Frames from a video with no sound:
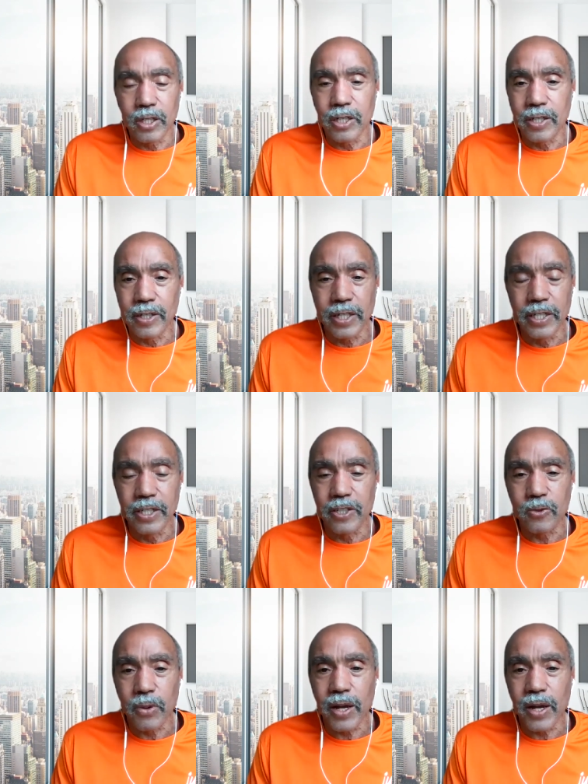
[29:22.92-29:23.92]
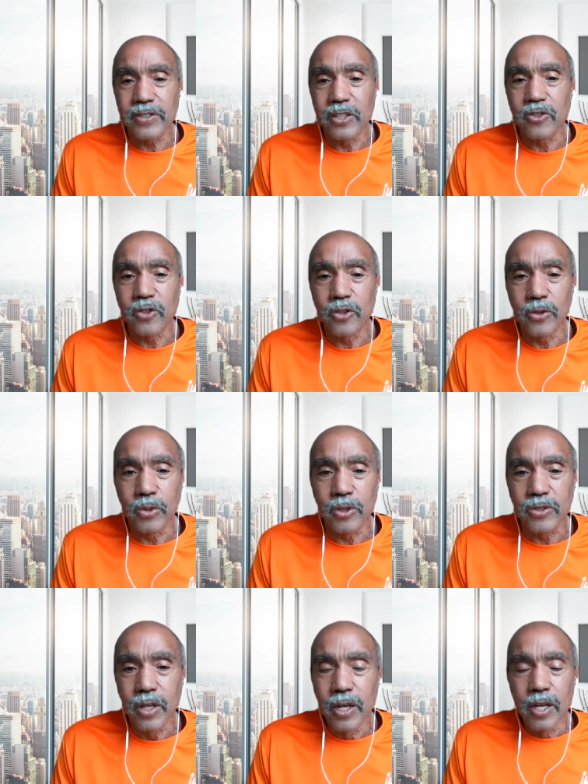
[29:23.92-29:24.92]
uh, in this process too
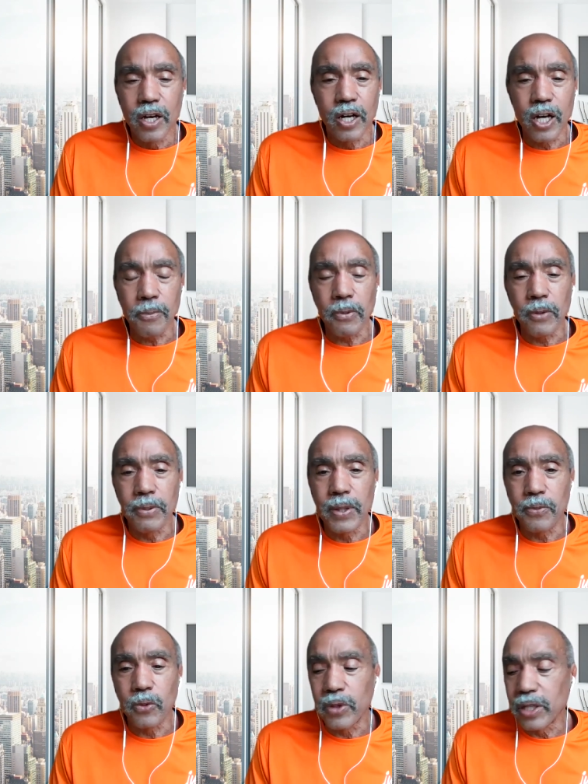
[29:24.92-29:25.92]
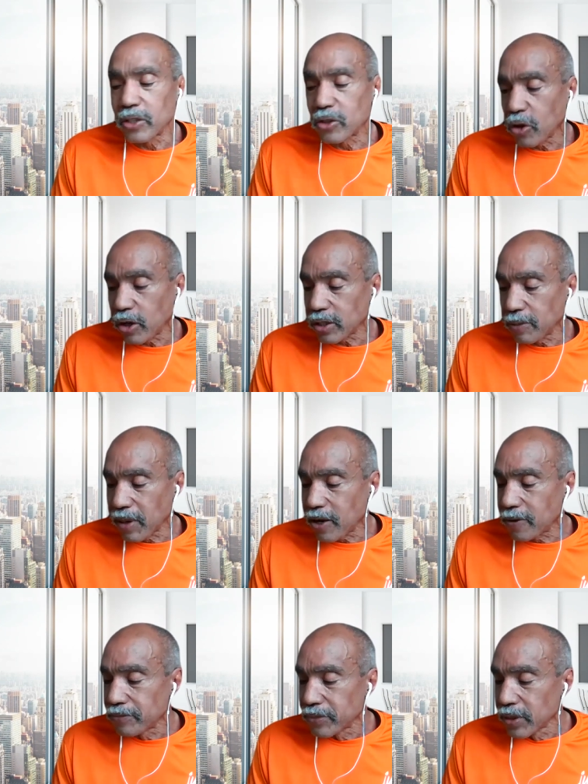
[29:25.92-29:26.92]
was a couple of people really talked
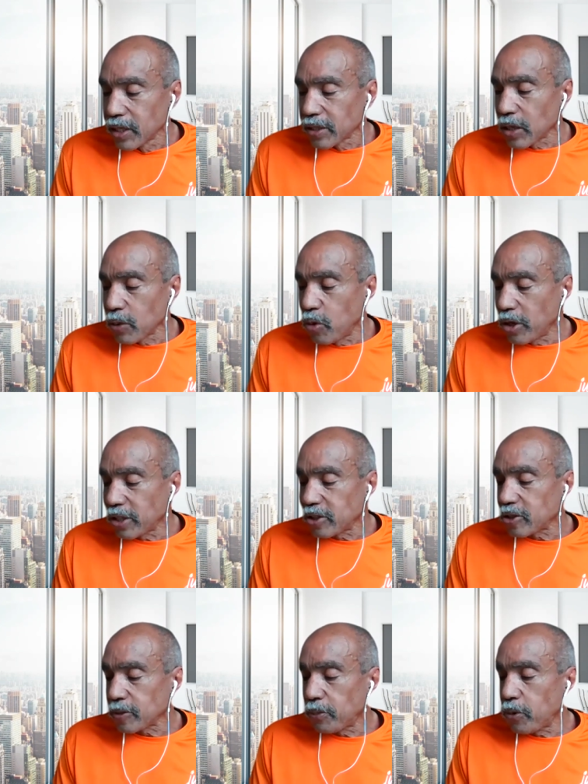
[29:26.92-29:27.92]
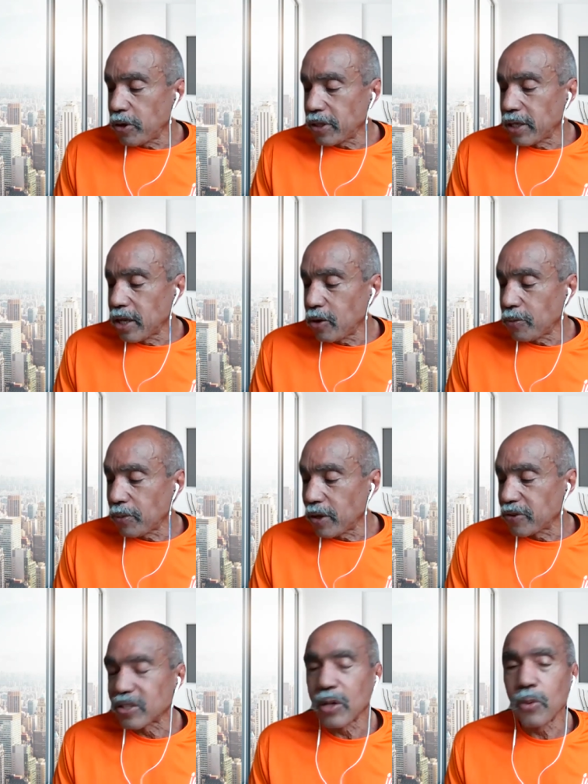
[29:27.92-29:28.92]
about they wanted to support and help
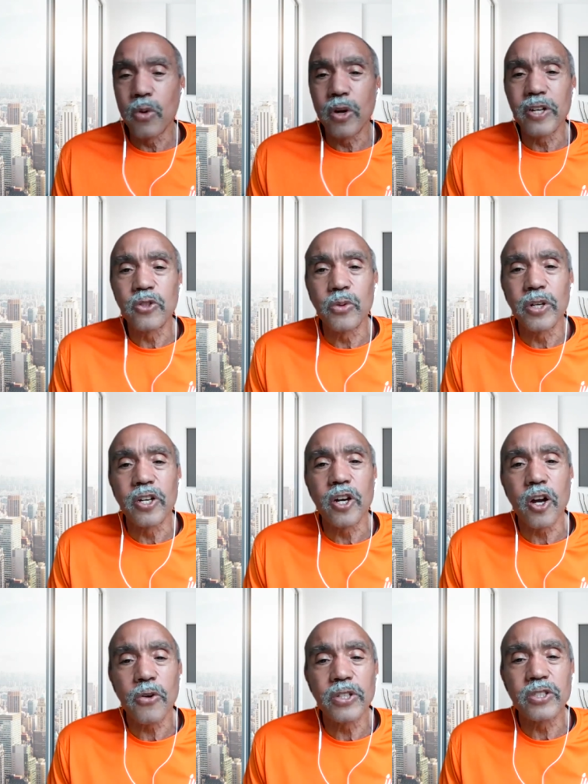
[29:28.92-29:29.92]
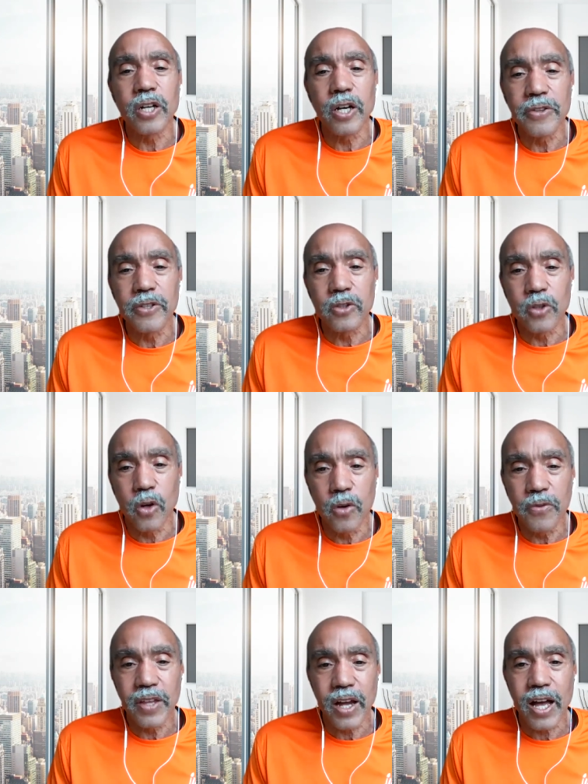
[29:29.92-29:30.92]
others. They wanted to encourage others
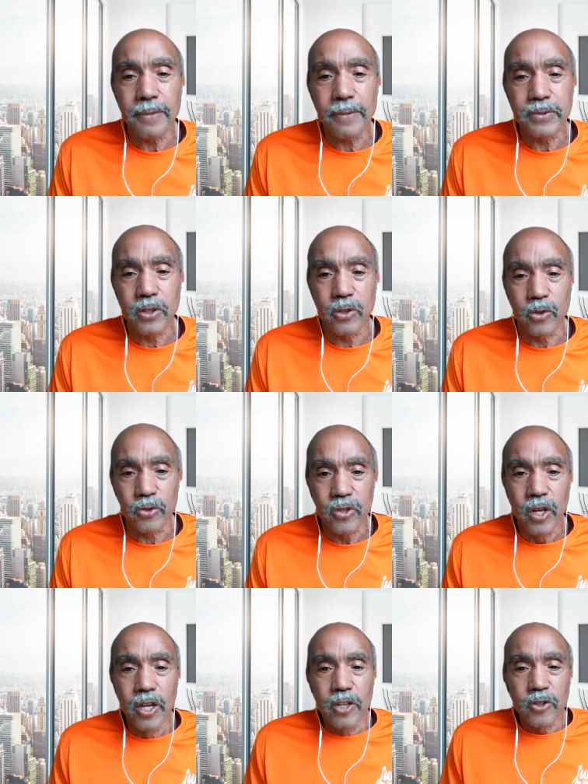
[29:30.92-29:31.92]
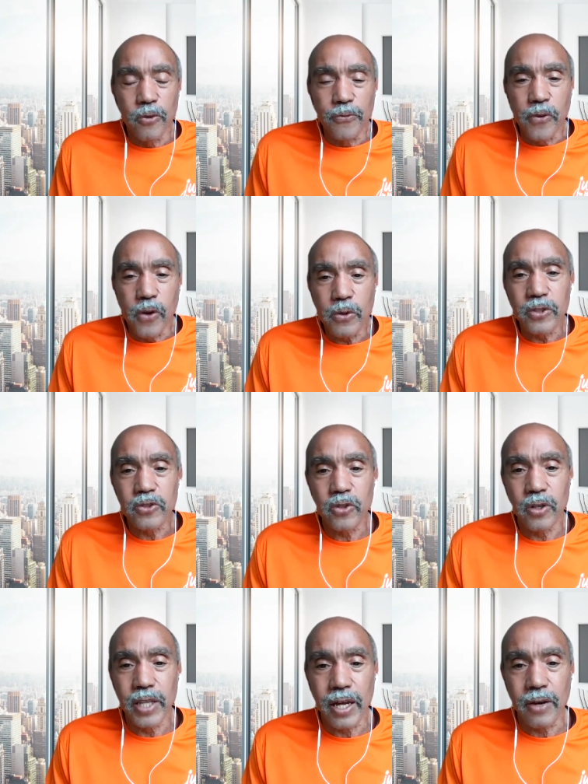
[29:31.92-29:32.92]
over their obstacles. So focus
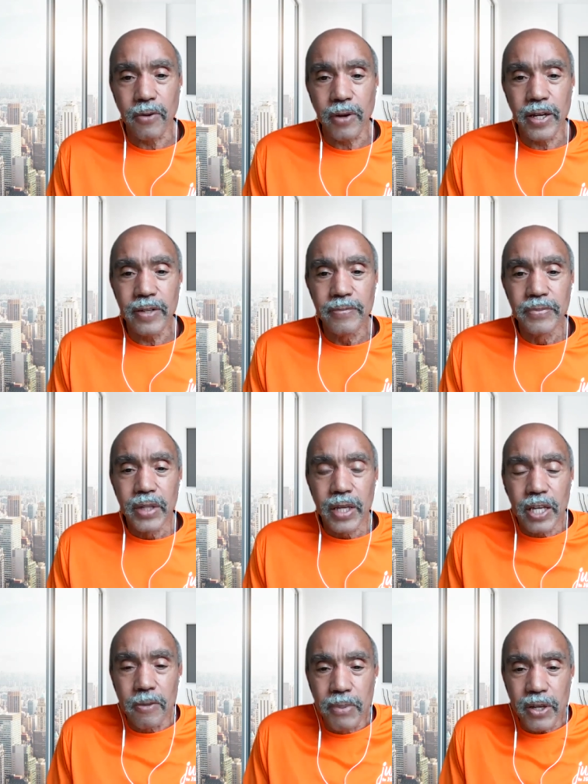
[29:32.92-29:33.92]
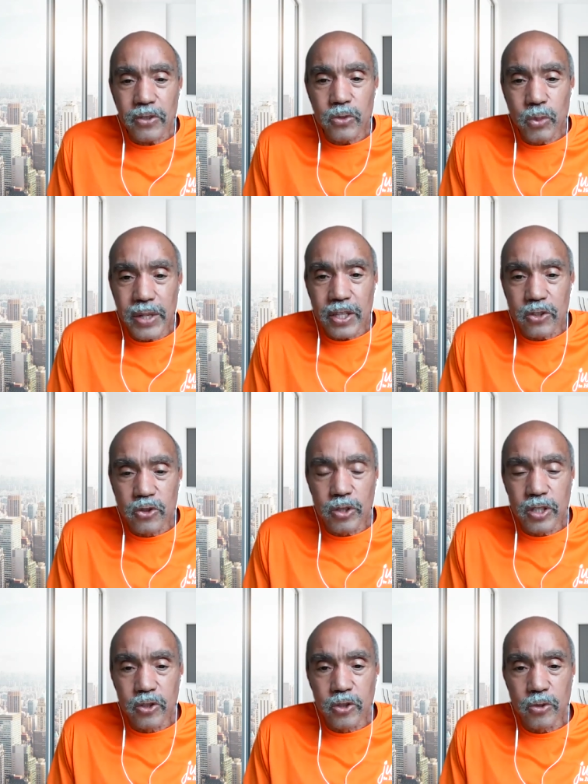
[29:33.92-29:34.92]
on that, right? And the best way that you
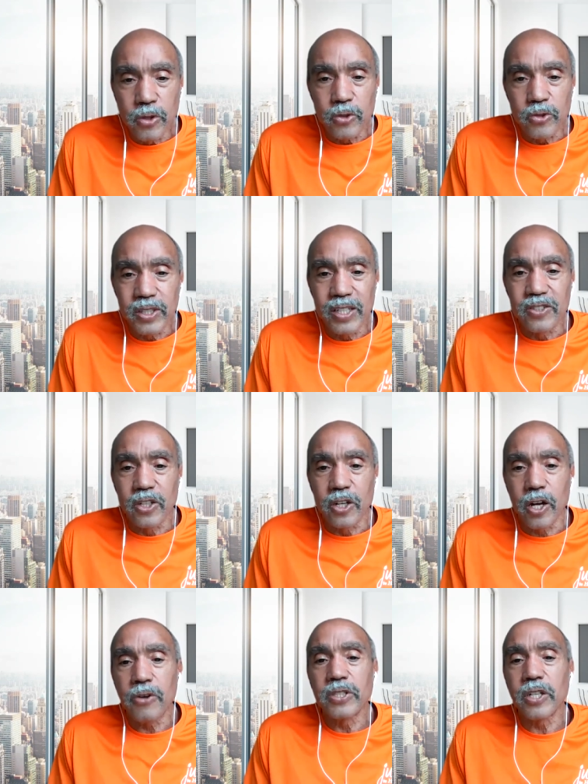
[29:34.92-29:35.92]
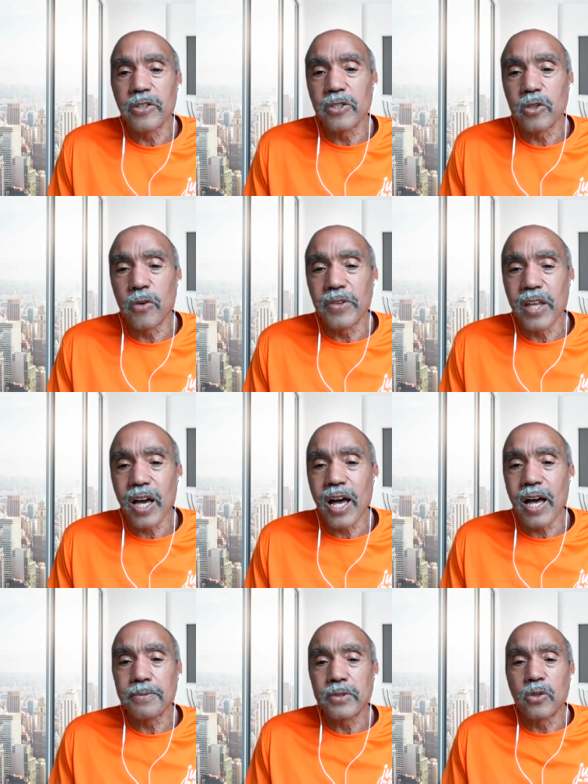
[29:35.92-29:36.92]
can do those things, encourage others over their
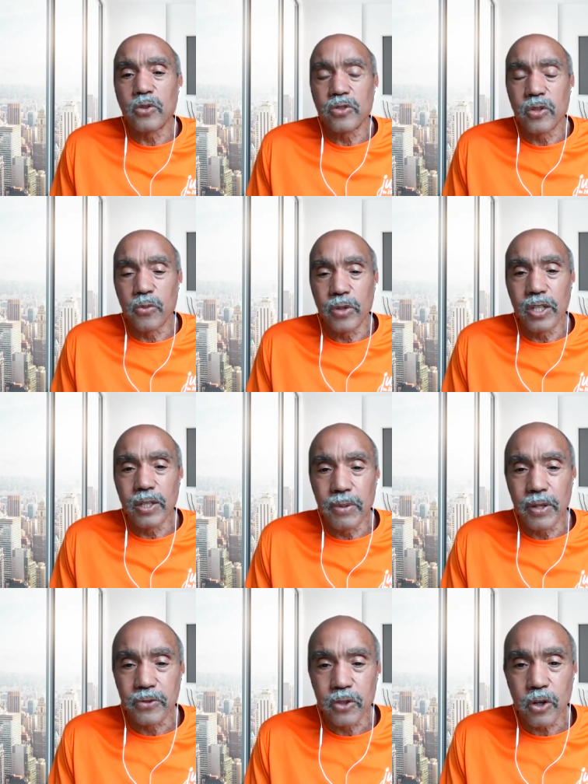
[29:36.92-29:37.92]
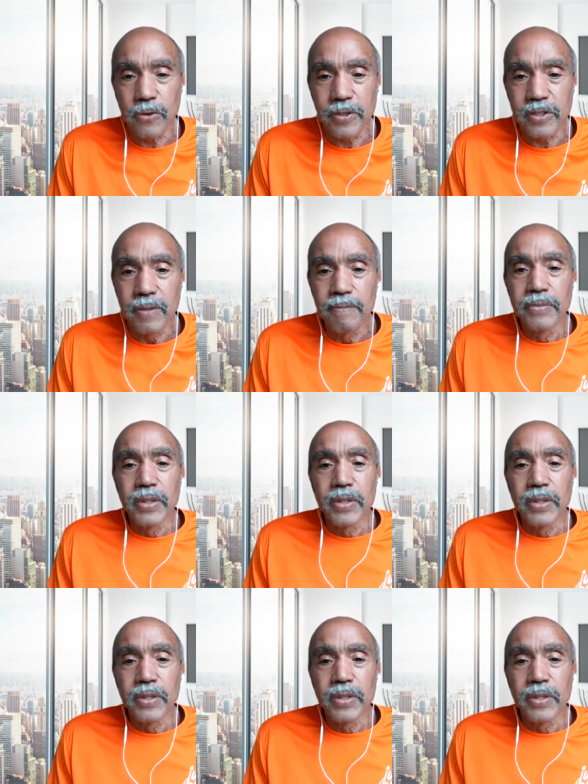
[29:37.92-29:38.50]
obstacles and really be of service,